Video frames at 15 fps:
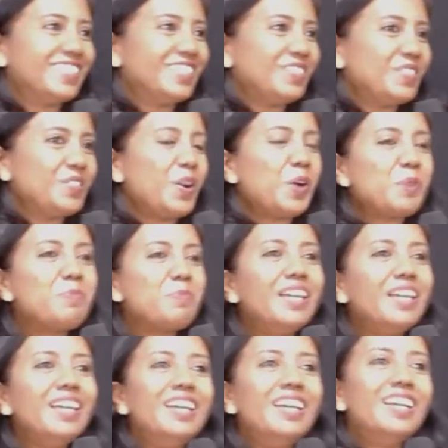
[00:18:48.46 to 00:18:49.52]
We've got to
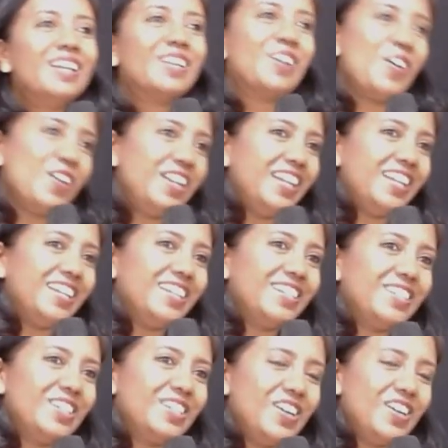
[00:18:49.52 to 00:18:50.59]
be calling
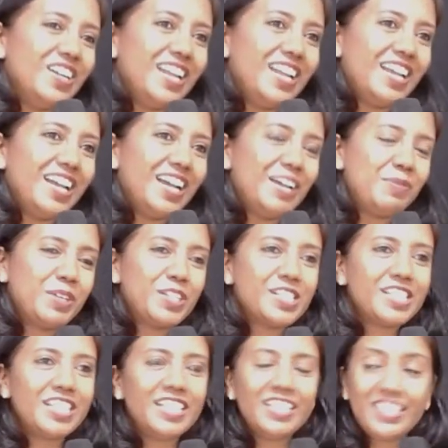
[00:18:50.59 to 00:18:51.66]
God uh, because
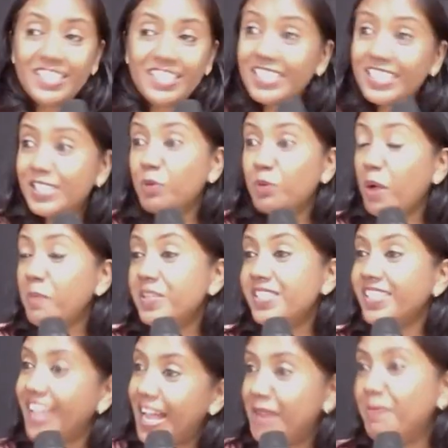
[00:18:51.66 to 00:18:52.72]
he he's
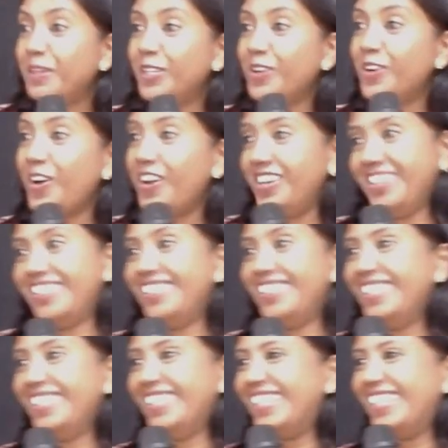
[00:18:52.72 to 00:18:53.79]
promising, I'll pick your call.
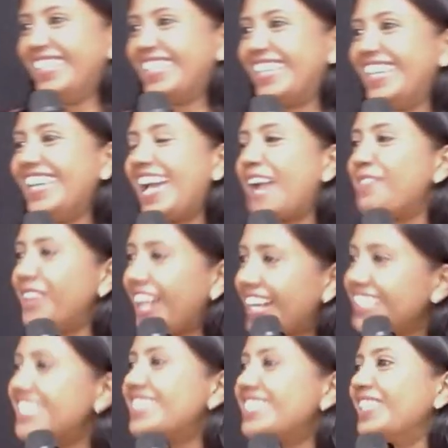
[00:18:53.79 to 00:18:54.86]
Okay, I will
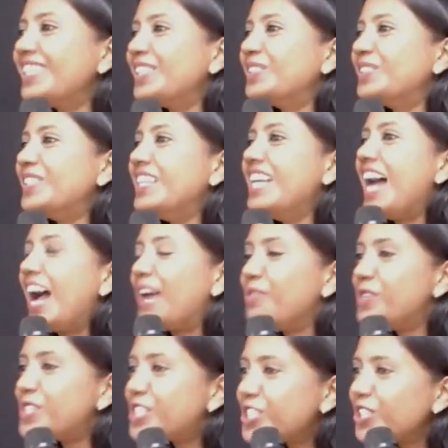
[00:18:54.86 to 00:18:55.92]
answer you. I
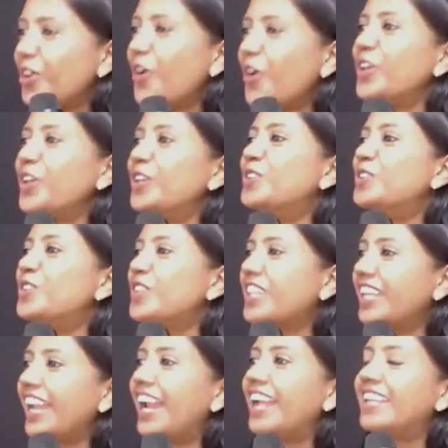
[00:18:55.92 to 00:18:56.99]
will show you
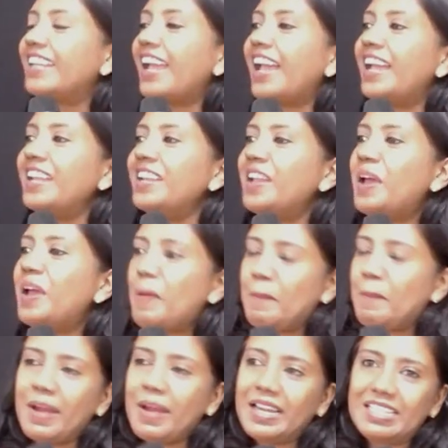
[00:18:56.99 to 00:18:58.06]
great and
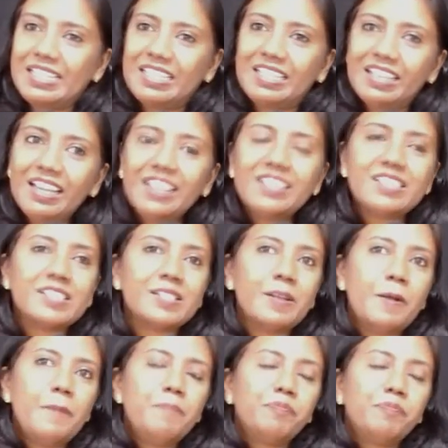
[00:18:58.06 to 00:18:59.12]
mighty things.
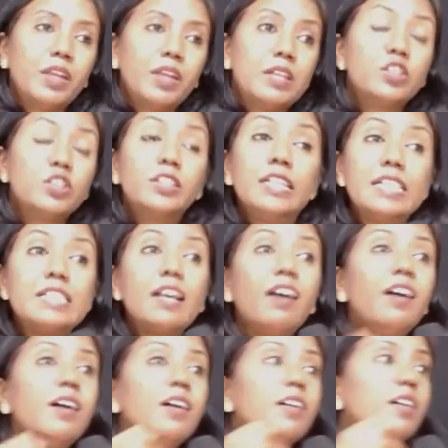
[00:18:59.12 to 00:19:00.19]
So these
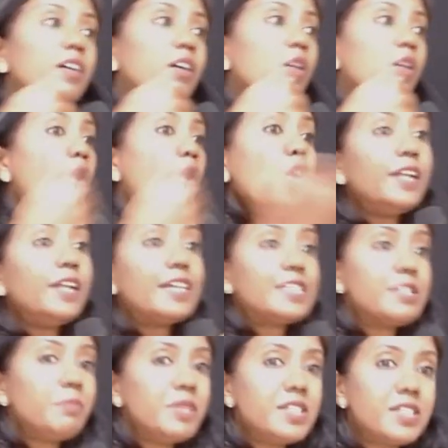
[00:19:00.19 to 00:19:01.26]
are Old
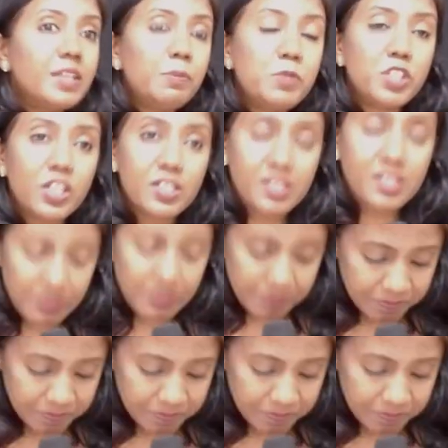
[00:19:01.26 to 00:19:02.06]
Testament scriptures.